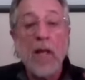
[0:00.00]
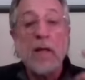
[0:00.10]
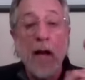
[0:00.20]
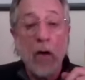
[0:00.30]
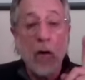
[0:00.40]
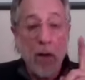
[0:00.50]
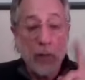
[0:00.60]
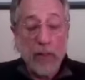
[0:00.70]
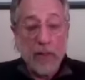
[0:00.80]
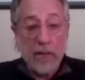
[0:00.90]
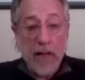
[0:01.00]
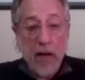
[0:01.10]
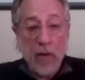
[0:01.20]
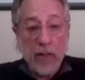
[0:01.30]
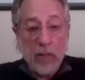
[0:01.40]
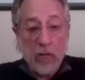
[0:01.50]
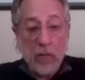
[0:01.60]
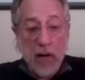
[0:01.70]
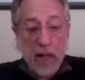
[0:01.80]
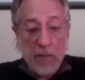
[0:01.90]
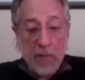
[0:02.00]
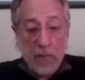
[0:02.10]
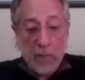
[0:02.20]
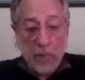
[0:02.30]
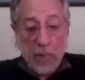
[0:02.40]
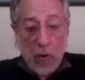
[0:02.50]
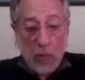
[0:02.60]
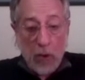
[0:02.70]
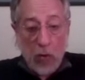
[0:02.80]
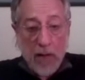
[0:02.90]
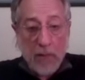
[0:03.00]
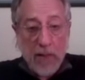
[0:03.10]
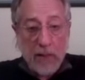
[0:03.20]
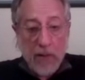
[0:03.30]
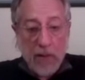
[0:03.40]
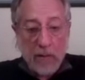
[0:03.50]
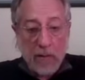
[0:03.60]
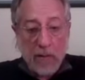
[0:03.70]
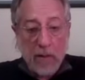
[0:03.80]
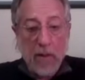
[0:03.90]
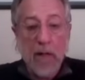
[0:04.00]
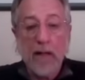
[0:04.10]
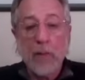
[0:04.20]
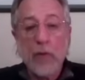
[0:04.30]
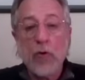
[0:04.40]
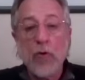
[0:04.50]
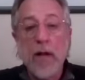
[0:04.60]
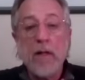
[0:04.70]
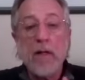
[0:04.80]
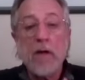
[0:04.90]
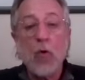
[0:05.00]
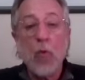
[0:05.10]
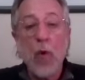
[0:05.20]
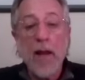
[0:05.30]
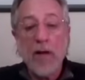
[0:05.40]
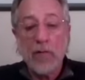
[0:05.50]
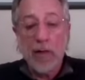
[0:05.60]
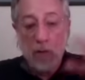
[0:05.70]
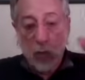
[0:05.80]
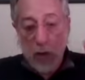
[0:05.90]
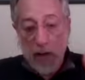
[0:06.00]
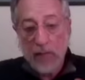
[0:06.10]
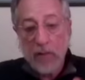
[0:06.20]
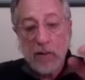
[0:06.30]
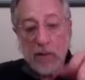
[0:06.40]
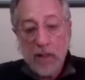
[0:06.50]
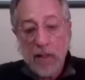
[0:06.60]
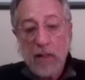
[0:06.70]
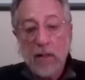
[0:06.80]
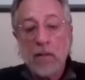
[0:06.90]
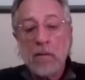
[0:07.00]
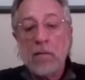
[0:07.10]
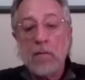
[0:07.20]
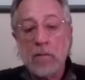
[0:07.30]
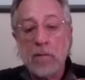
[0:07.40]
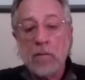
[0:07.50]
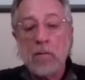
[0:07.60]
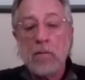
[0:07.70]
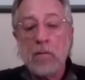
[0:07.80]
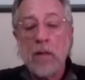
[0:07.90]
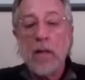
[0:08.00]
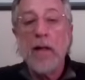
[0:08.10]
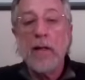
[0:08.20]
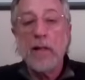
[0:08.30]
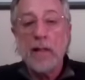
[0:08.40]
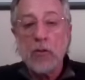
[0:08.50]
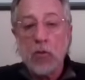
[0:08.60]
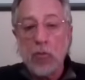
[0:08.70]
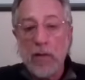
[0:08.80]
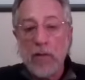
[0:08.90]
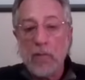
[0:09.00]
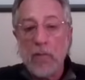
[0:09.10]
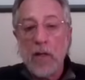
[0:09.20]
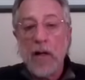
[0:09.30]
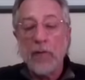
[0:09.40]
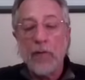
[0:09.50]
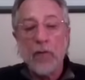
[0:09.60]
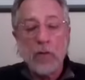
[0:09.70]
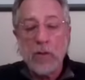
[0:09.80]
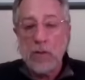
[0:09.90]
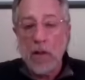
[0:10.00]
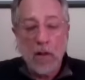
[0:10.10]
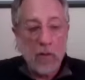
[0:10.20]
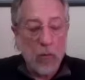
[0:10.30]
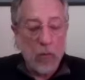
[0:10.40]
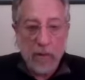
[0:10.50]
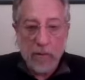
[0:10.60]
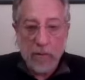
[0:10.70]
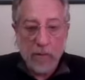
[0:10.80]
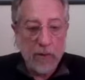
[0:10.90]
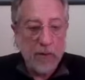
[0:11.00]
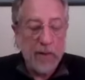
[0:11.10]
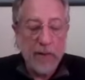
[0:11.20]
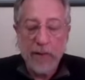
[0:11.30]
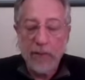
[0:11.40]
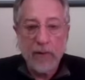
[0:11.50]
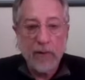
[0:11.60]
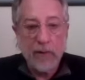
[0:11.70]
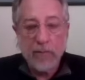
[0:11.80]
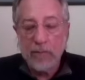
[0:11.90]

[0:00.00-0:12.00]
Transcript: Now I'm breathing down into my below my belly button, and I'm creating a wave like the wave at the sea, and it gets a rhythm. At first, it's awkward, just like everything.